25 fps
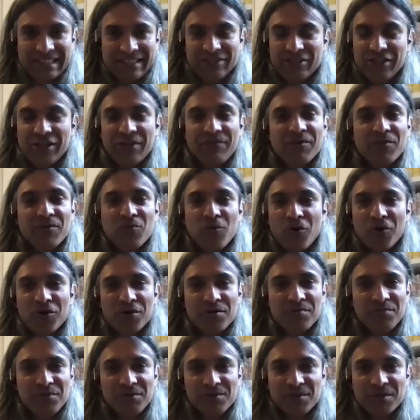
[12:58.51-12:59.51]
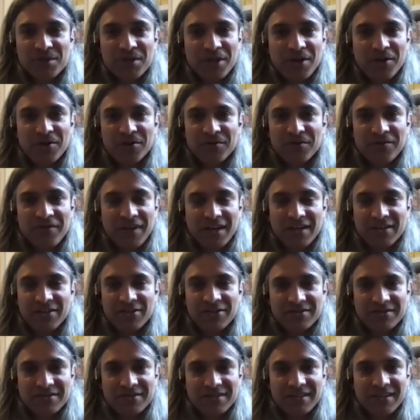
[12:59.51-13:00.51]
David Warner pulls out of
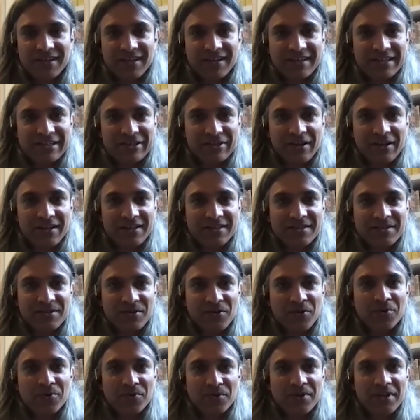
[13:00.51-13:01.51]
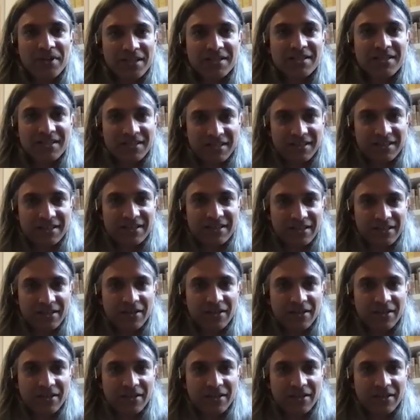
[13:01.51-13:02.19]
Ashes again. Let's see.